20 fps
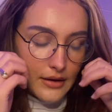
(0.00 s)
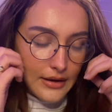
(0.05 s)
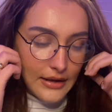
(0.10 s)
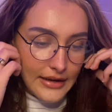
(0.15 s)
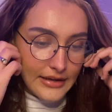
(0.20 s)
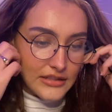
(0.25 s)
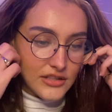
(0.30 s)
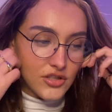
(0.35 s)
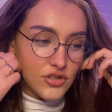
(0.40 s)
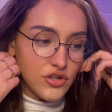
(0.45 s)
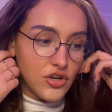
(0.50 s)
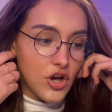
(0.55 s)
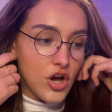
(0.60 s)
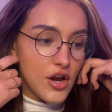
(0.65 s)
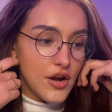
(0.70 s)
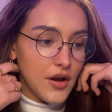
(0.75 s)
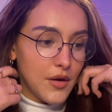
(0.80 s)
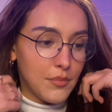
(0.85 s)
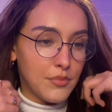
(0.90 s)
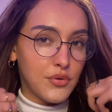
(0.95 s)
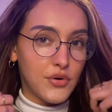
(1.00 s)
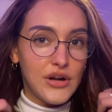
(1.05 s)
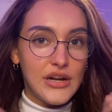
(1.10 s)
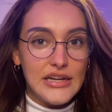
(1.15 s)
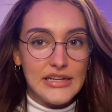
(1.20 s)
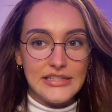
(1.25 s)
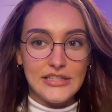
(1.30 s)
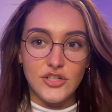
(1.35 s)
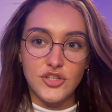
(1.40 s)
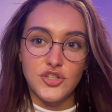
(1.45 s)
It's not a pretty
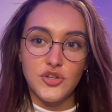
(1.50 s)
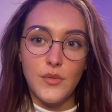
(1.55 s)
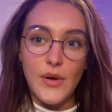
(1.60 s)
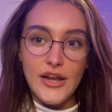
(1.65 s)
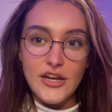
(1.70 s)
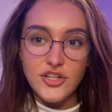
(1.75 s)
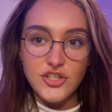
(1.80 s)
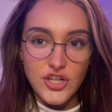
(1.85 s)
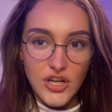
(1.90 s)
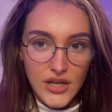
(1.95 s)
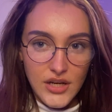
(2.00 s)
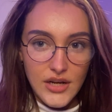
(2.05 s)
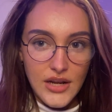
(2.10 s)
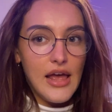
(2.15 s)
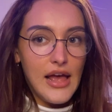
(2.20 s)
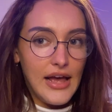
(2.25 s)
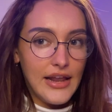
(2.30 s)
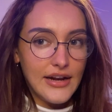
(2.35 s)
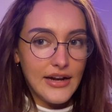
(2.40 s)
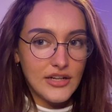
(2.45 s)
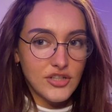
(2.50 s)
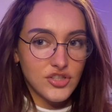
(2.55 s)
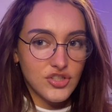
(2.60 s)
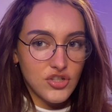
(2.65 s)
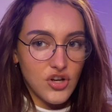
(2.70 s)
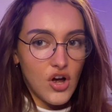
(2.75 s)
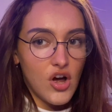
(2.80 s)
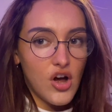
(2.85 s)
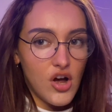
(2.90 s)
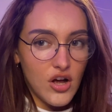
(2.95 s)
situation, and it has
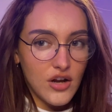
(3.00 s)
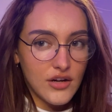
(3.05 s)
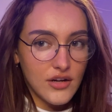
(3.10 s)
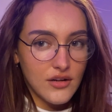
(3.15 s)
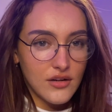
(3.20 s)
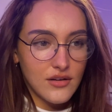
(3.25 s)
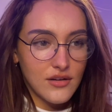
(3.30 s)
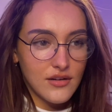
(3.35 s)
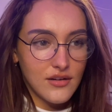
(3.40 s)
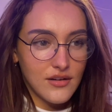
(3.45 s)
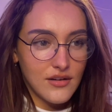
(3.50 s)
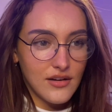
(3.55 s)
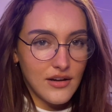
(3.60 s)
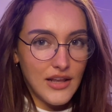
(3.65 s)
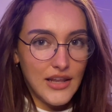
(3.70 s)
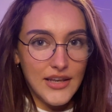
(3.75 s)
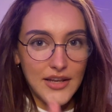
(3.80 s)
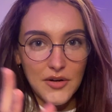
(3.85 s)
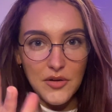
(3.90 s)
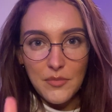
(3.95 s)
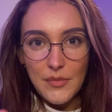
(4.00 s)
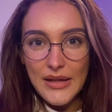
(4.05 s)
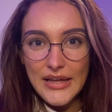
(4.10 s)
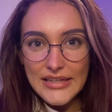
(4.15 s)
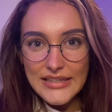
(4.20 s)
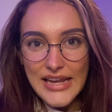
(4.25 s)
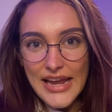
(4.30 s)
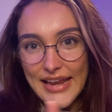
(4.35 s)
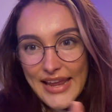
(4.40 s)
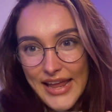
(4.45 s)
scarred a little
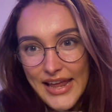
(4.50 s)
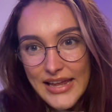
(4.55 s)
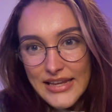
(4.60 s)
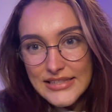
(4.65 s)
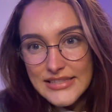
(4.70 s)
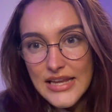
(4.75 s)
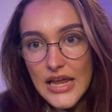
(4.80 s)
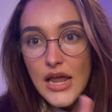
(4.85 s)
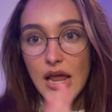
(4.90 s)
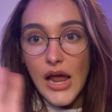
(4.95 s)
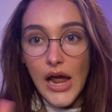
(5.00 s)
bit, I guess,